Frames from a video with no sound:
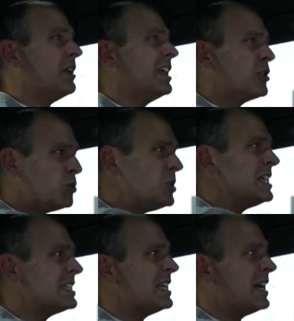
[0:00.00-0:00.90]

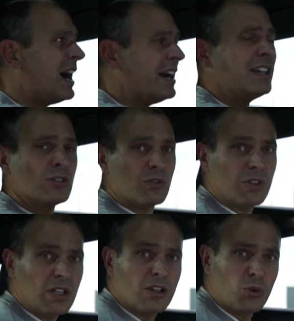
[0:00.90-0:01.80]
increased the height of
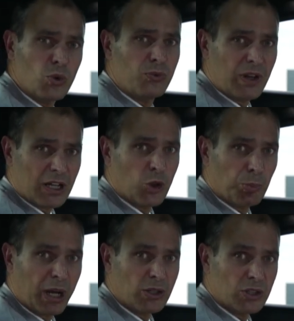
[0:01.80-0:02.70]
the roof line
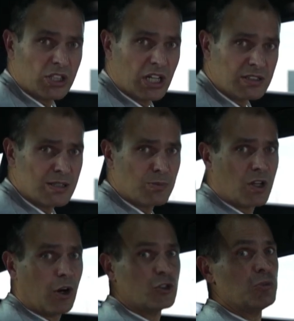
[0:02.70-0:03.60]
compared to the concept
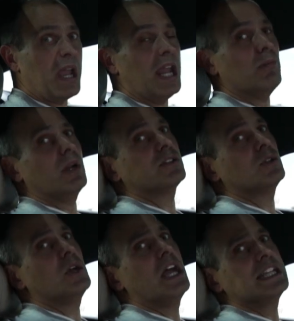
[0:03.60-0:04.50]
car to be able
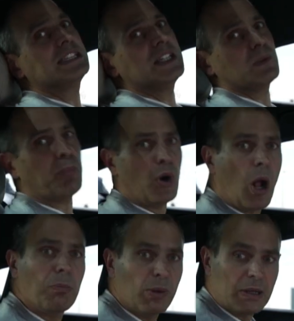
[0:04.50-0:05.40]
to sit
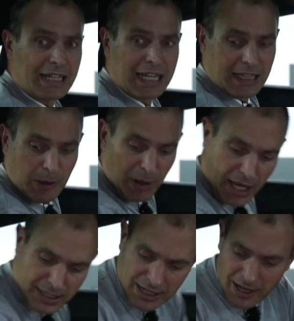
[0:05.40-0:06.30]
properly in the
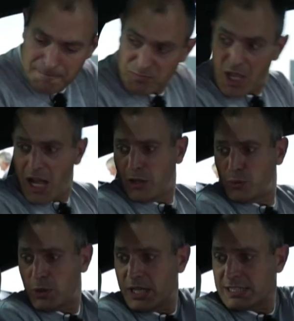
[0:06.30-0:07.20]
back.
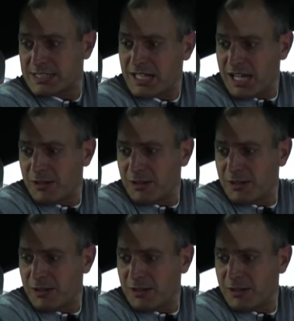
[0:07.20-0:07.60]
Otherwise,